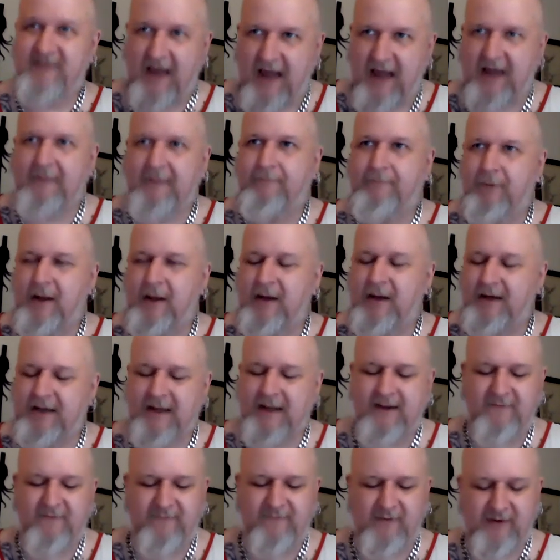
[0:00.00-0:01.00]

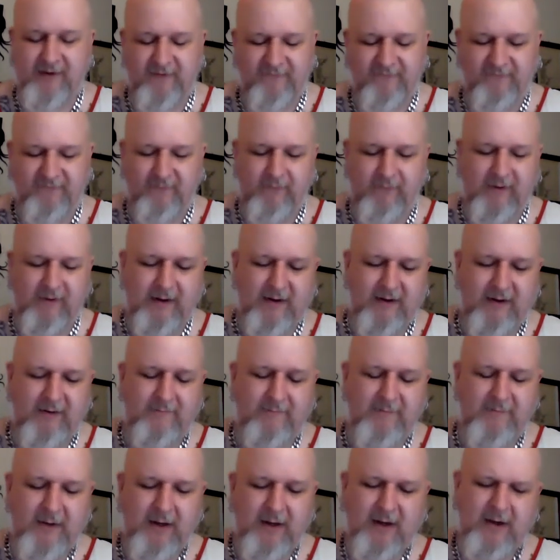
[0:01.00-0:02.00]
podcast on
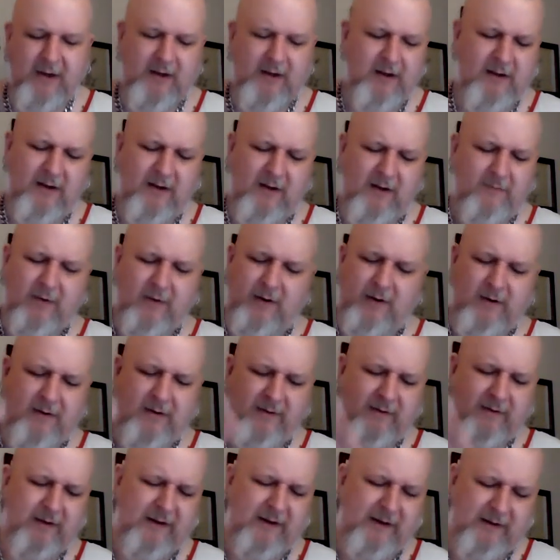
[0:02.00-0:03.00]
Instagram. I'm
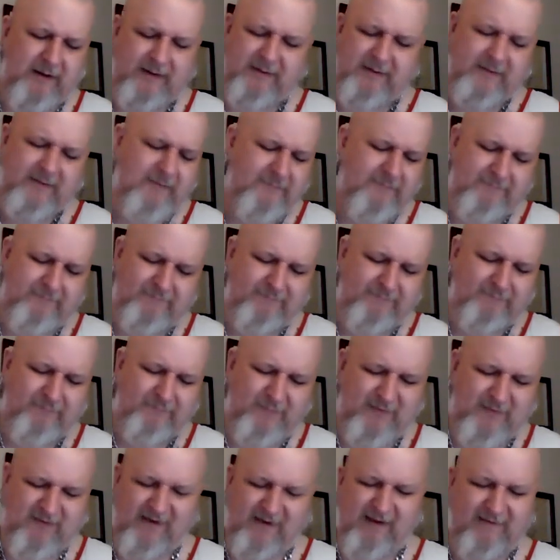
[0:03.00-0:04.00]
on like
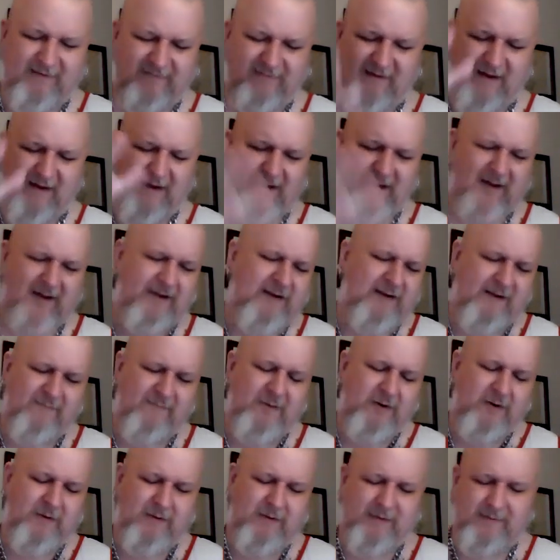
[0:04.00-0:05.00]
TikTok.
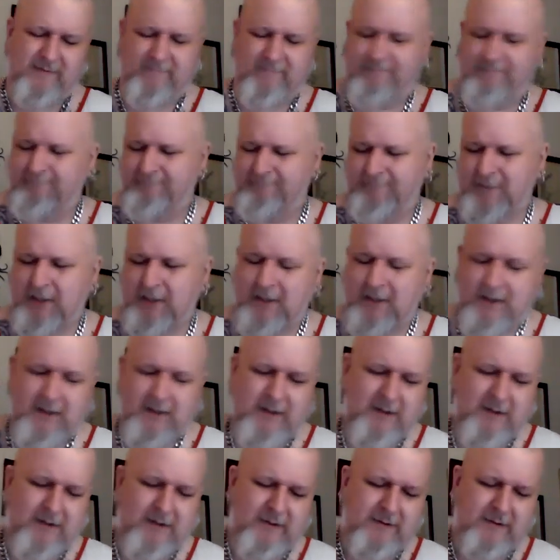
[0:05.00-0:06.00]
I'm on
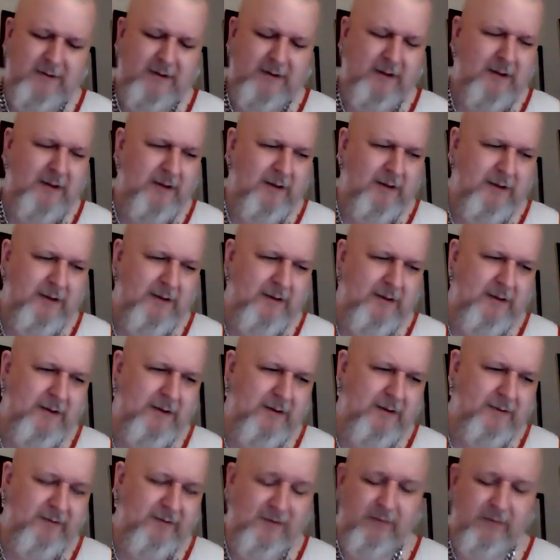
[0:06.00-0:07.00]

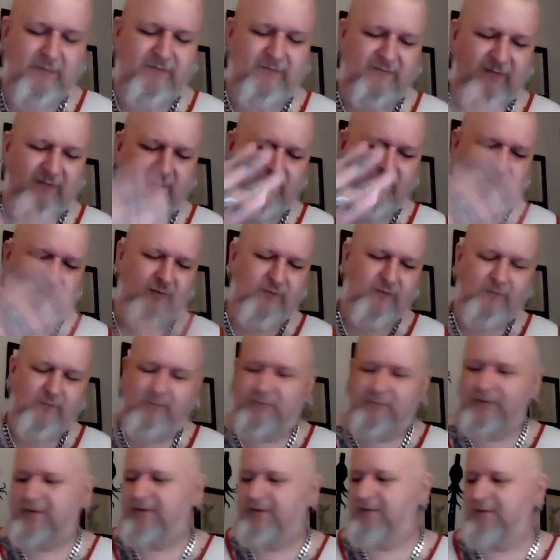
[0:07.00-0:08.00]

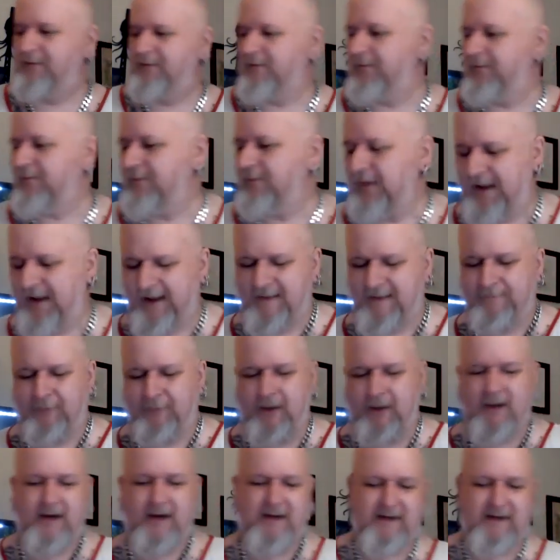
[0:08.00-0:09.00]
YouTube and at
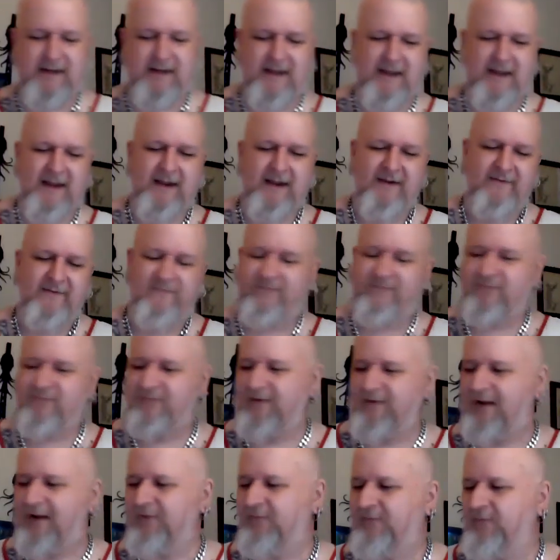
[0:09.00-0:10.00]
podcast
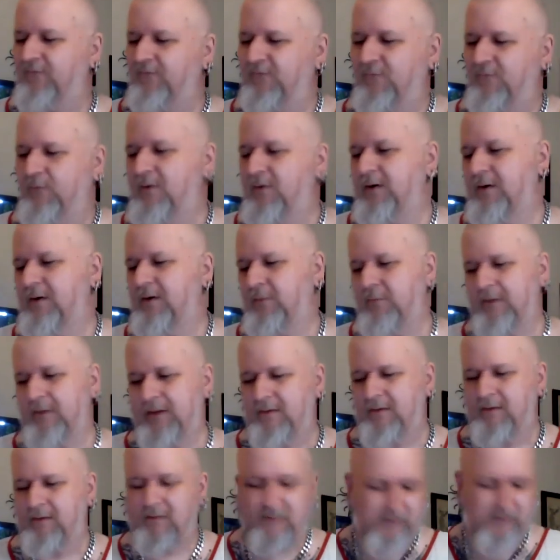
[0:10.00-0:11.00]
Tattoo Squid. We
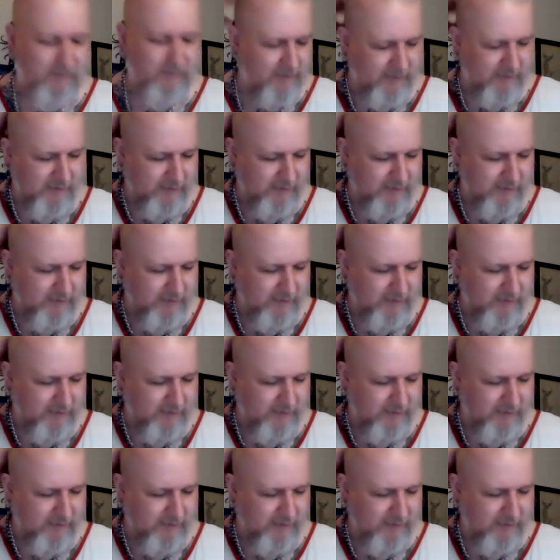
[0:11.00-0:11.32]
call it